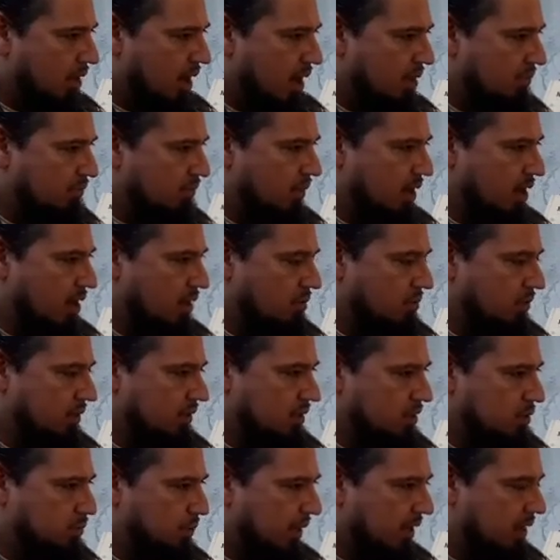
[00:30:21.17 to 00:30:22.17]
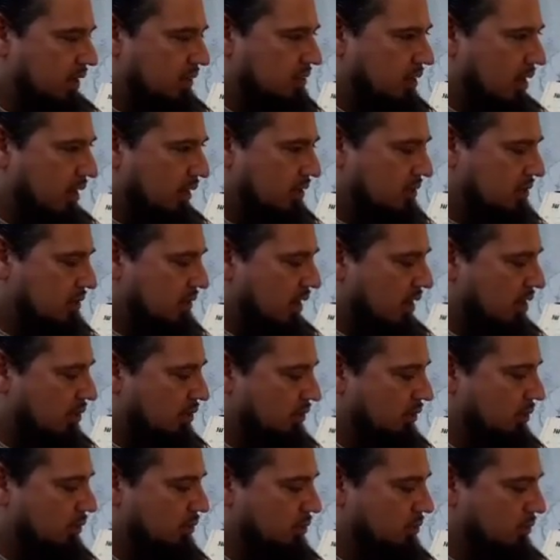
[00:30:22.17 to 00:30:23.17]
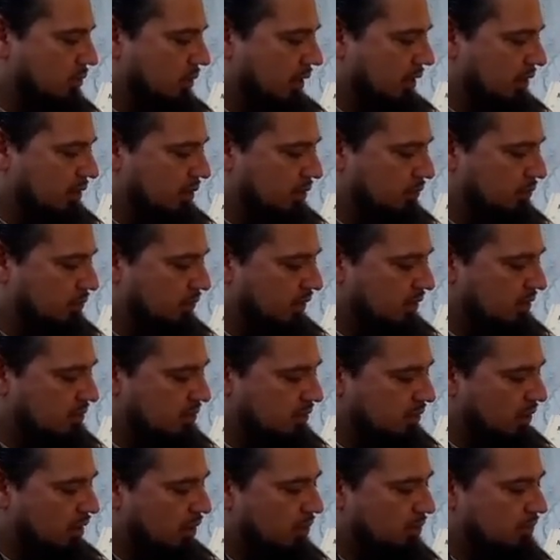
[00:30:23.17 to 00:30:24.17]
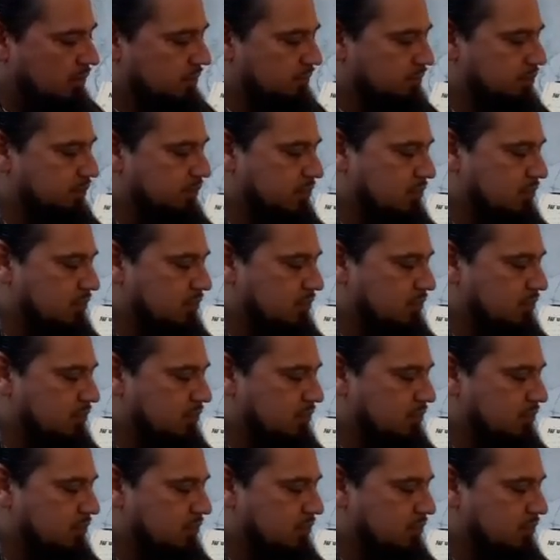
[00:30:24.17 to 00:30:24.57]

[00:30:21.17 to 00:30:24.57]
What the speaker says: I've learned with this pentatonic scale, you hit the first note.